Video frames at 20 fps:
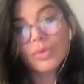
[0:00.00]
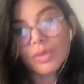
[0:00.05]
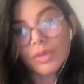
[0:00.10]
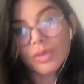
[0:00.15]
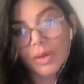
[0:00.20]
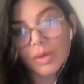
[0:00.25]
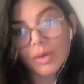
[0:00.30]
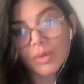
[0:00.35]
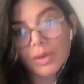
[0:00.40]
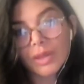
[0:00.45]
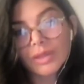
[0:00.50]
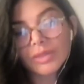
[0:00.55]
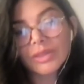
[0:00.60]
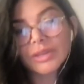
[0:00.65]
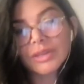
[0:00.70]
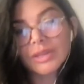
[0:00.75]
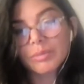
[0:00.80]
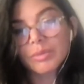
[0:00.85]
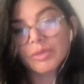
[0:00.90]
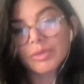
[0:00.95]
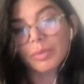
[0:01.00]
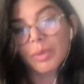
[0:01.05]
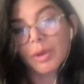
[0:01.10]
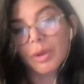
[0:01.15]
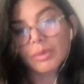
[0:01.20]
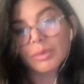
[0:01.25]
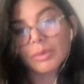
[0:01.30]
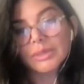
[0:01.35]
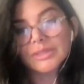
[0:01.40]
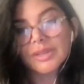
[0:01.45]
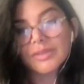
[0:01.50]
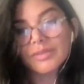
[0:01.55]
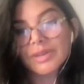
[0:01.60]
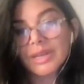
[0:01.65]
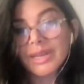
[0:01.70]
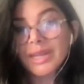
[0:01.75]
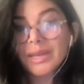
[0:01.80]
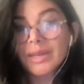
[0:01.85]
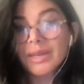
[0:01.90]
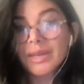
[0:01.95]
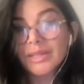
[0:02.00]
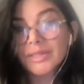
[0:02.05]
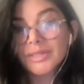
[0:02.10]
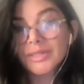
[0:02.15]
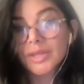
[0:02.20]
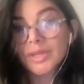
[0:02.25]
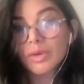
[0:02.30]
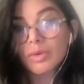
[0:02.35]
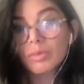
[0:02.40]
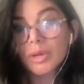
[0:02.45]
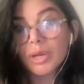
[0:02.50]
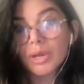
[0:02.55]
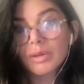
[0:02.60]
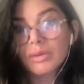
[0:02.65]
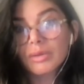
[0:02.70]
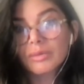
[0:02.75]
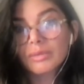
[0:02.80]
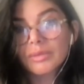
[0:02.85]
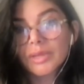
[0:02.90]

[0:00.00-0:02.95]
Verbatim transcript: though, at the deepest part of myself, I needed to get sober.